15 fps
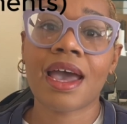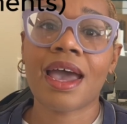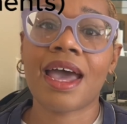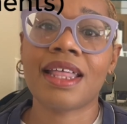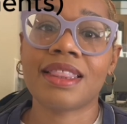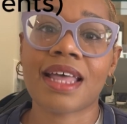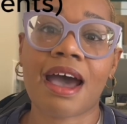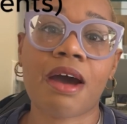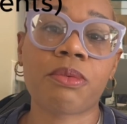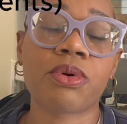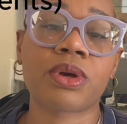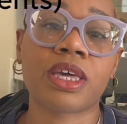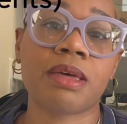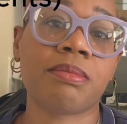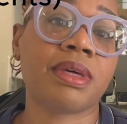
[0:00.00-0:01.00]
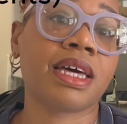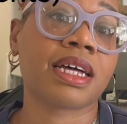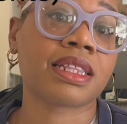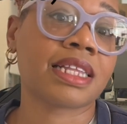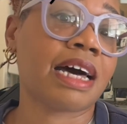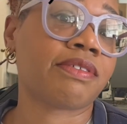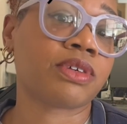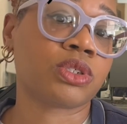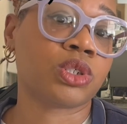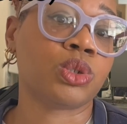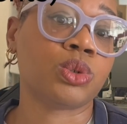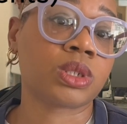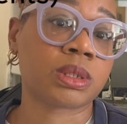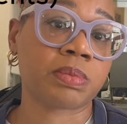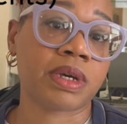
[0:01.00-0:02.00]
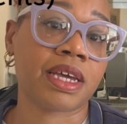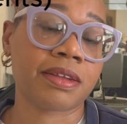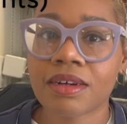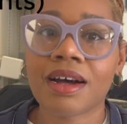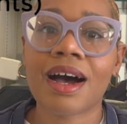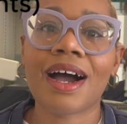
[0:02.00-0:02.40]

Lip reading: and that will get me a level 2 spin.